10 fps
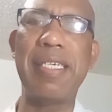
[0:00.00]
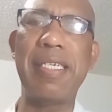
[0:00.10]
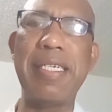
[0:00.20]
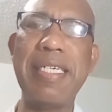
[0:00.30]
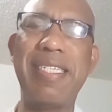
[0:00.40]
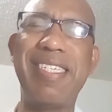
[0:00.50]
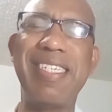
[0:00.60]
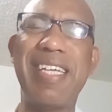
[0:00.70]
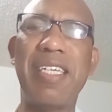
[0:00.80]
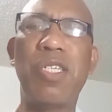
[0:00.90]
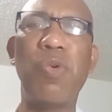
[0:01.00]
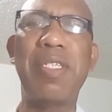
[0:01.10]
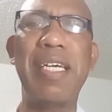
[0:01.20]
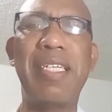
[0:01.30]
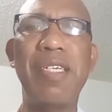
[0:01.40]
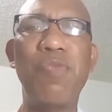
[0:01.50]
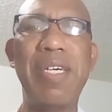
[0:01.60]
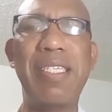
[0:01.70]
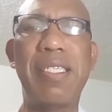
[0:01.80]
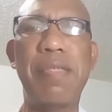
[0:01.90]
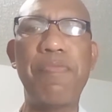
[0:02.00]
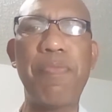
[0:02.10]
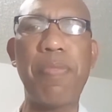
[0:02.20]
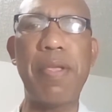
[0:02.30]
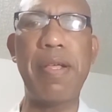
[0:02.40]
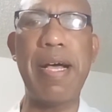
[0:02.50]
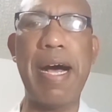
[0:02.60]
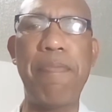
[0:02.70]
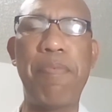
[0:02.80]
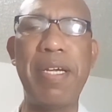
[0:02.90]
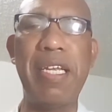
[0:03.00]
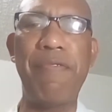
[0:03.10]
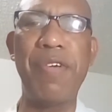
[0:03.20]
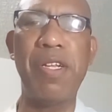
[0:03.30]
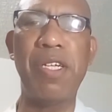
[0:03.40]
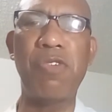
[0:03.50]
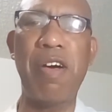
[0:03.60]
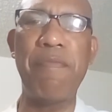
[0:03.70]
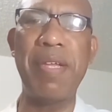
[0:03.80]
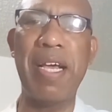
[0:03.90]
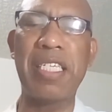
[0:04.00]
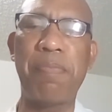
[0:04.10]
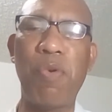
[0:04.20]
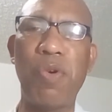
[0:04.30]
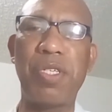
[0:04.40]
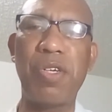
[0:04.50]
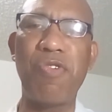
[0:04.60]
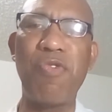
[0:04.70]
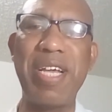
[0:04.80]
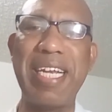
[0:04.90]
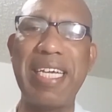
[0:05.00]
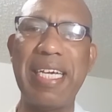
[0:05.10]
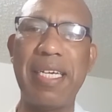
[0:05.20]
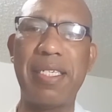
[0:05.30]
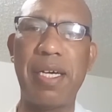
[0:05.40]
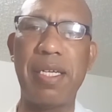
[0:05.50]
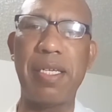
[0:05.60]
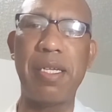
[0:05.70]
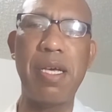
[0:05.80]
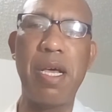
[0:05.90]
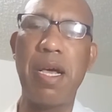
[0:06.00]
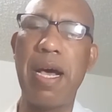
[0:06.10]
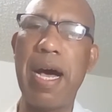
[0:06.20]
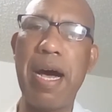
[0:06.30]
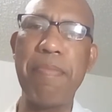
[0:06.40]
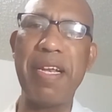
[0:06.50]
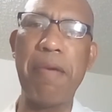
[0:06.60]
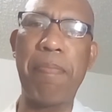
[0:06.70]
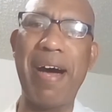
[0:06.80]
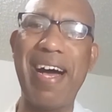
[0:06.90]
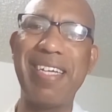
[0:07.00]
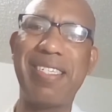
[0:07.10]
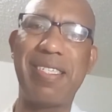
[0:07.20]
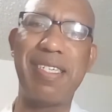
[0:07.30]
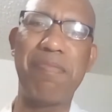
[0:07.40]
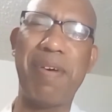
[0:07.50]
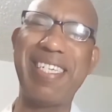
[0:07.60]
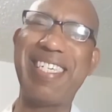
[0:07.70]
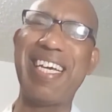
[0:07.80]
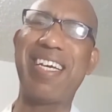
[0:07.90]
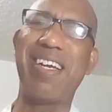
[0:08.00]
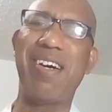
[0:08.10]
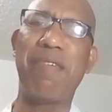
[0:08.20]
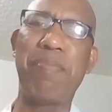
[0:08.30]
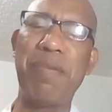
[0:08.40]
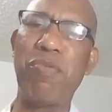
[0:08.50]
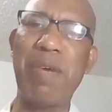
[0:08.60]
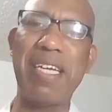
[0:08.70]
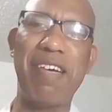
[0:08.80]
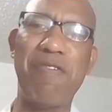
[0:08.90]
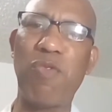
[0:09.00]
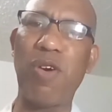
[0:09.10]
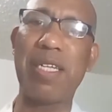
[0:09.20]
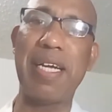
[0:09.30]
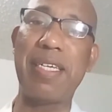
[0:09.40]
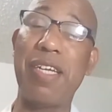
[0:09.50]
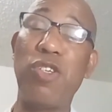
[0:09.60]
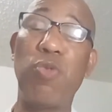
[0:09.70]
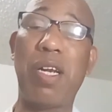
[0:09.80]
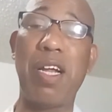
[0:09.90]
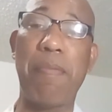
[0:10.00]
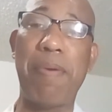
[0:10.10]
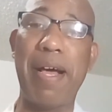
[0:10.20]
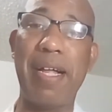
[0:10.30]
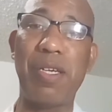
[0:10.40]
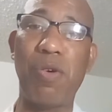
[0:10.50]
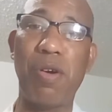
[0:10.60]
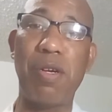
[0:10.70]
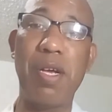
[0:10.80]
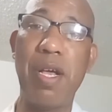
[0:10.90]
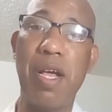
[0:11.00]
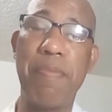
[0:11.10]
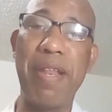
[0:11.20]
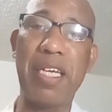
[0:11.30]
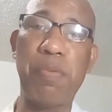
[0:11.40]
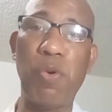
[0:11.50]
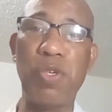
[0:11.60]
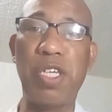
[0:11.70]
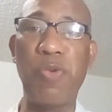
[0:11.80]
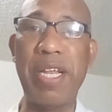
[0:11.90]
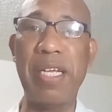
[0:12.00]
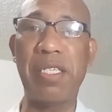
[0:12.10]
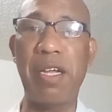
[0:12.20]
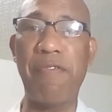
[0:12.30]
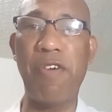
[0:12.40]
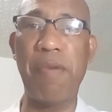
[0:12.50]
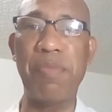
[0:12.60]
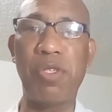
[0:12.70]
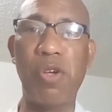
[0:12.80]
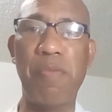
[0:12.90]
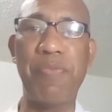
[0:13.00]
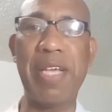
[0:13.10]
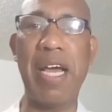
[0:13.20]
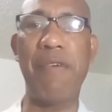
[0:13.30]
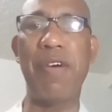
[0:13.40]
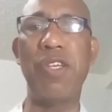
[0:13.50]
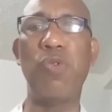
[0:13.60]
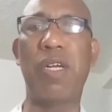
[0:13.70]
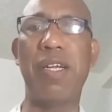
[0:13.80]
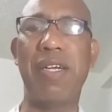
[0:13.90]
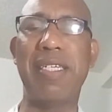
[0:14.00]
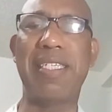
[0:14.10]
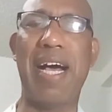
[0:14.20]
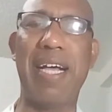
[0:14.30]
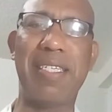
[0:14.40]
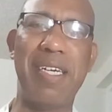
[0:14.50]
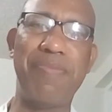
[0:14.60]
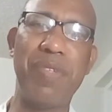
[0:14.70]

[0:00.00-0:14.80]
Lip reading: it is associated with individuals who have been exposed to radiation in the past. In particular, people might have worked at a nuclear plant or been exposed to radiation from some kind of a nuclear disaster.